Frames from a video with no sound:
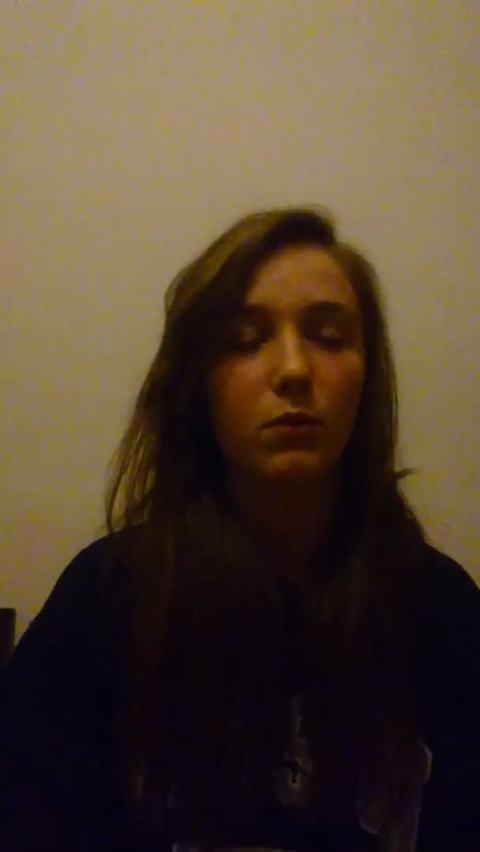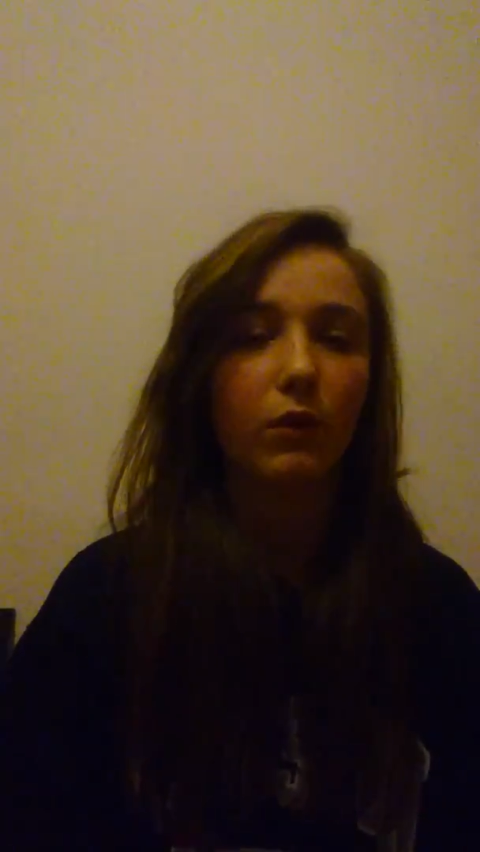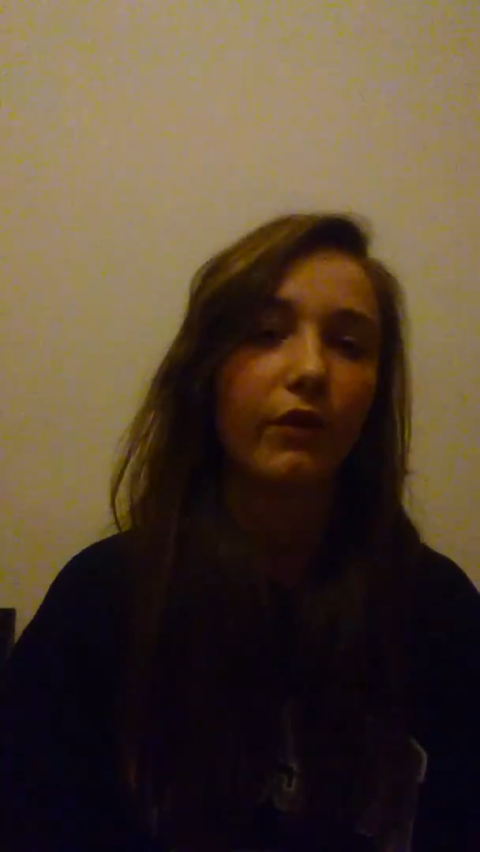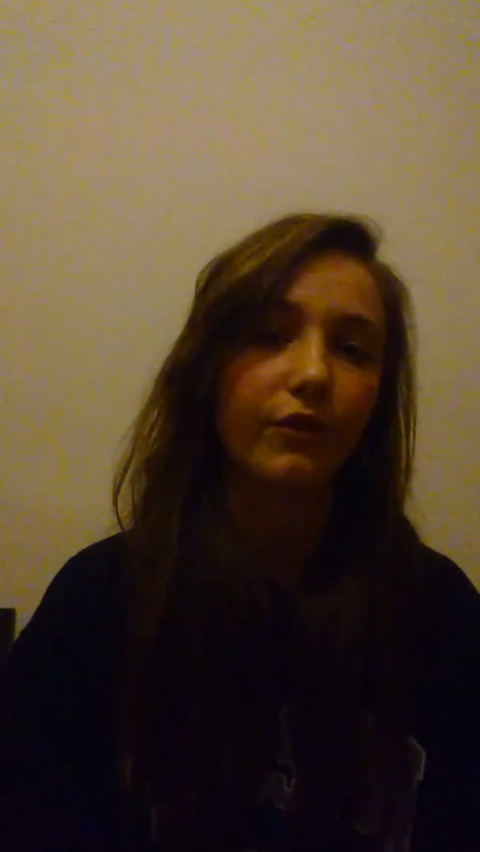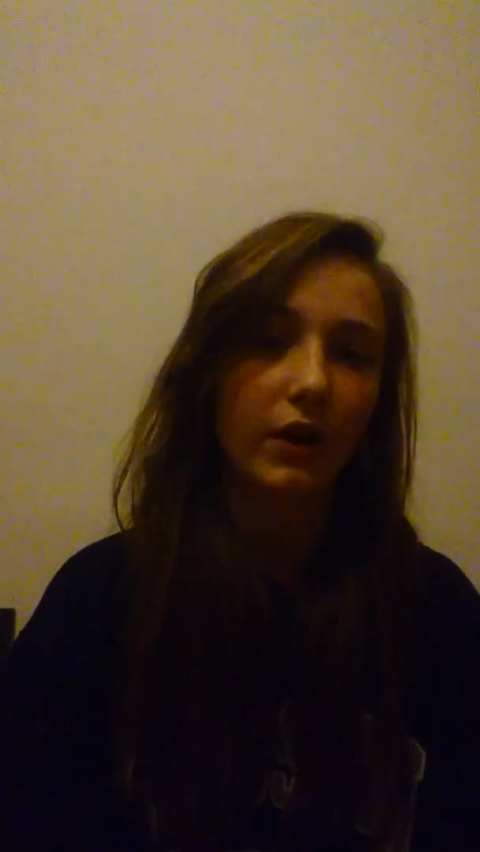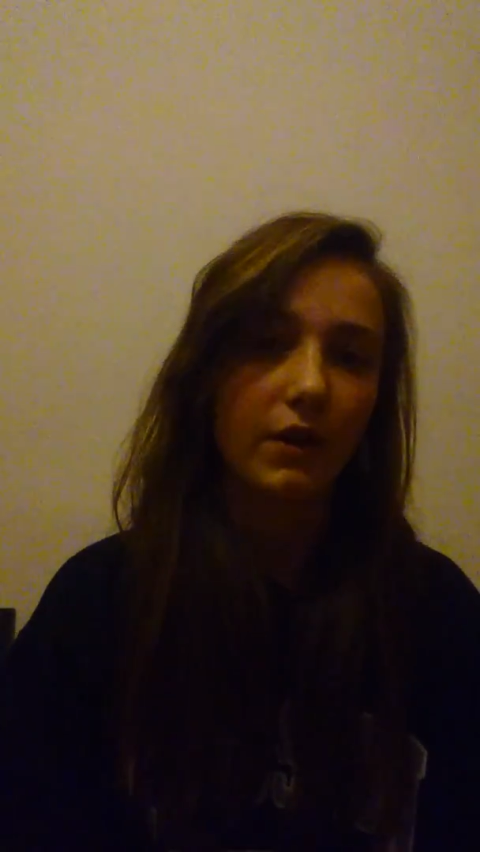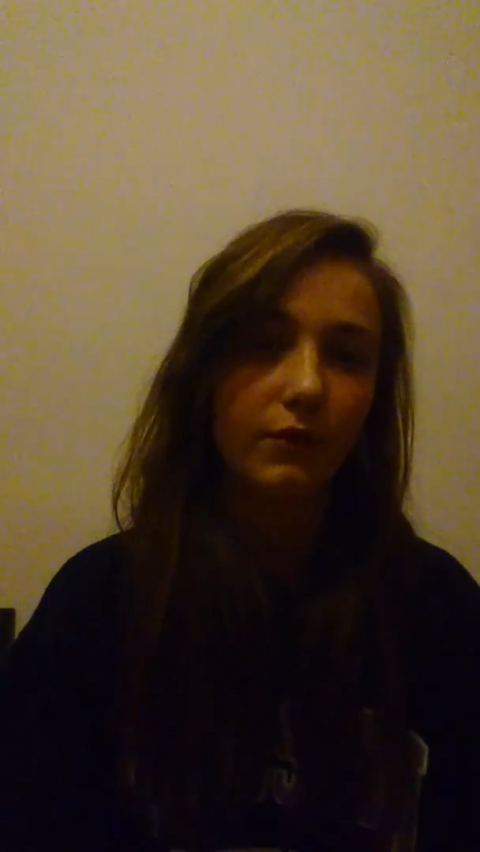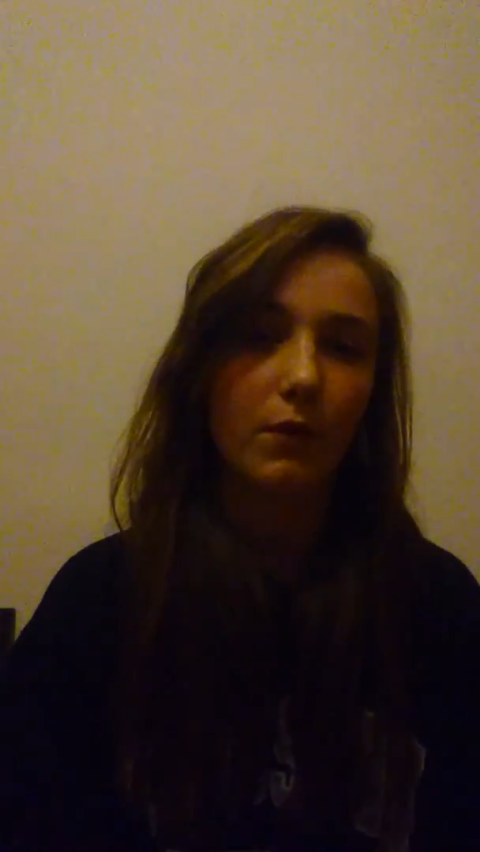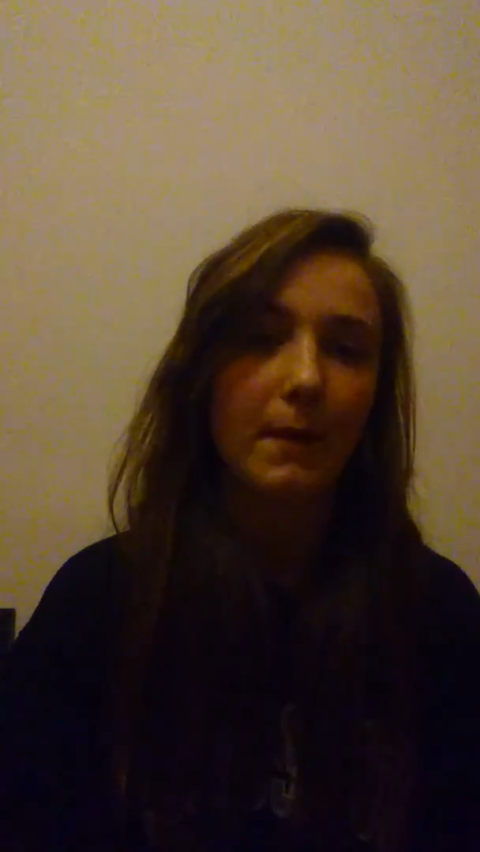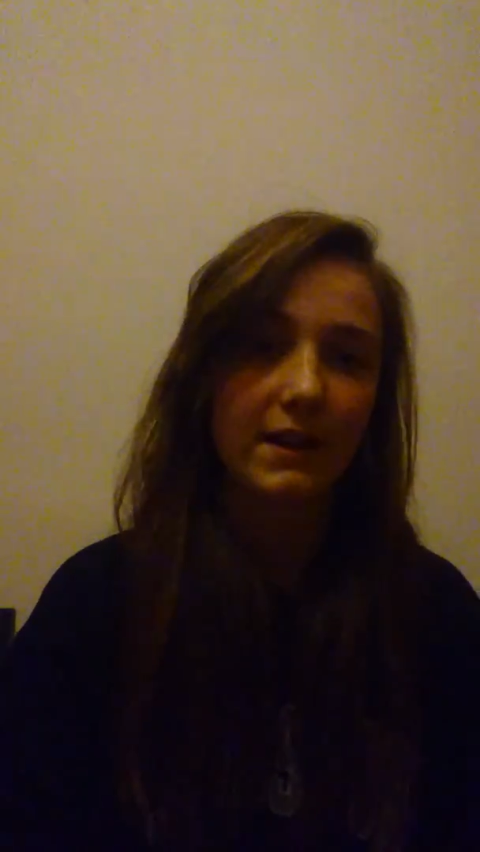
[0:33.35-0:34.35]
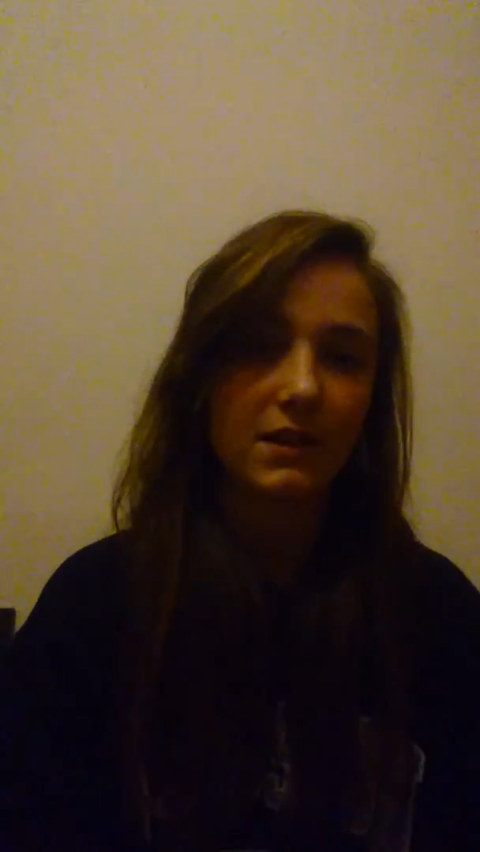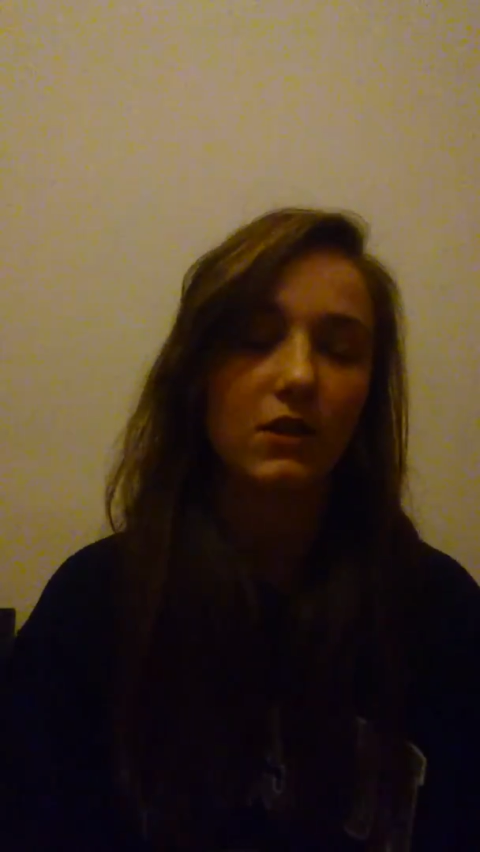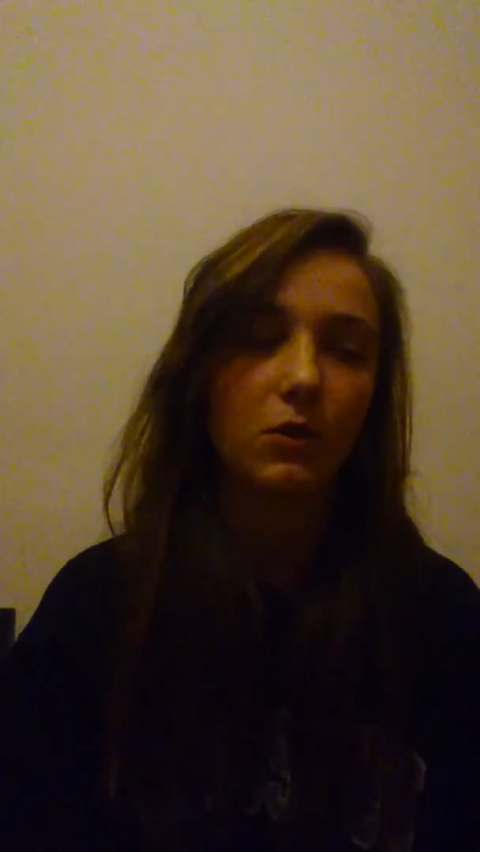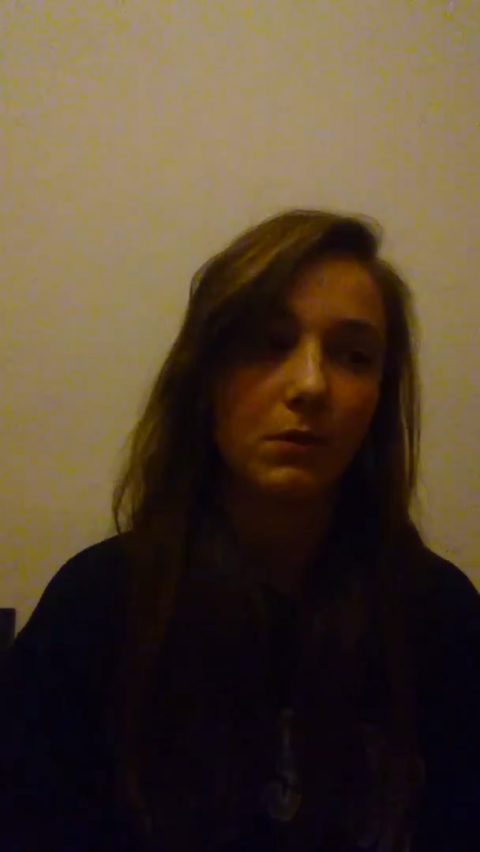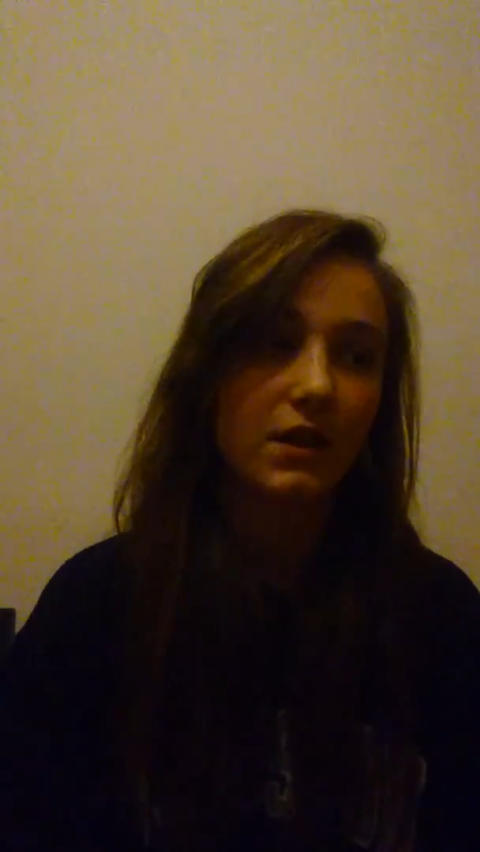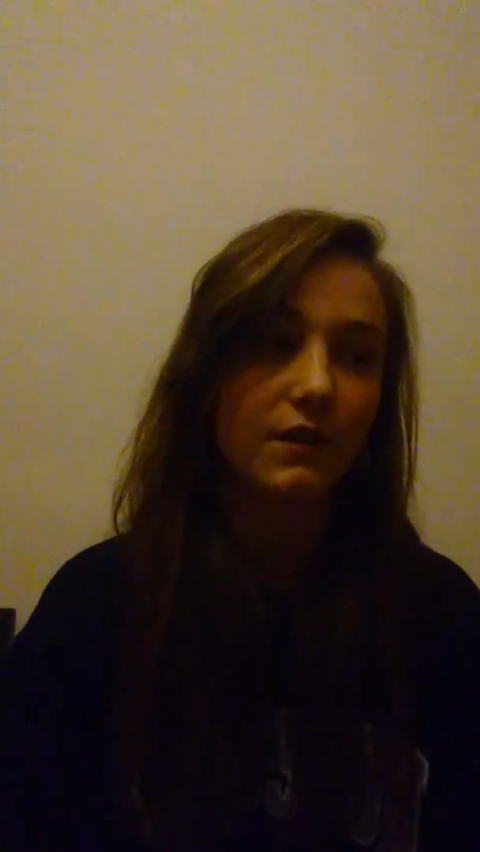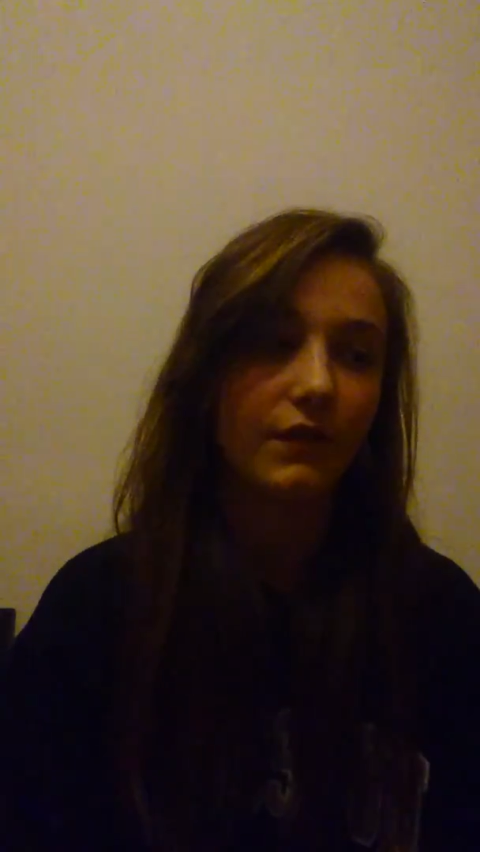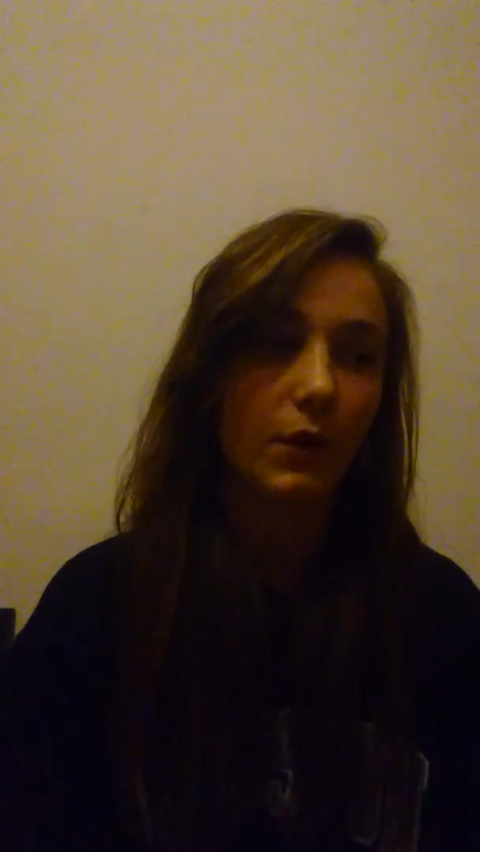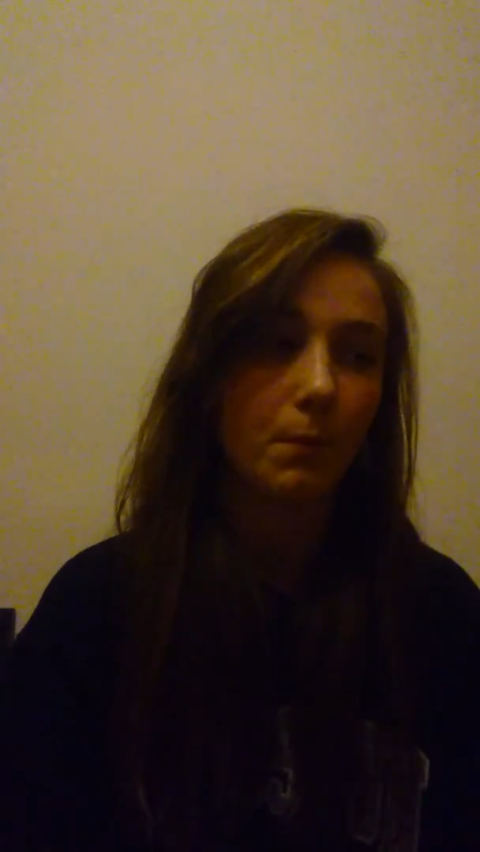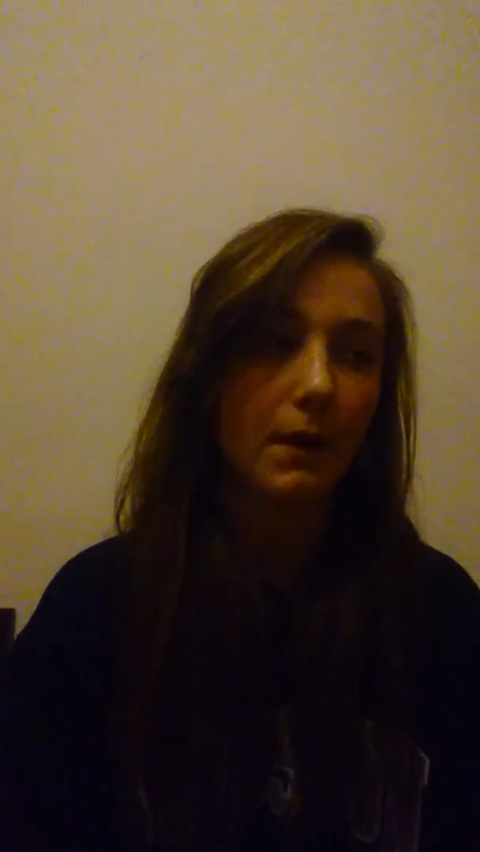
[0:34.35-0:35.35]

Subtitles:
were on the front of the romantic comedy film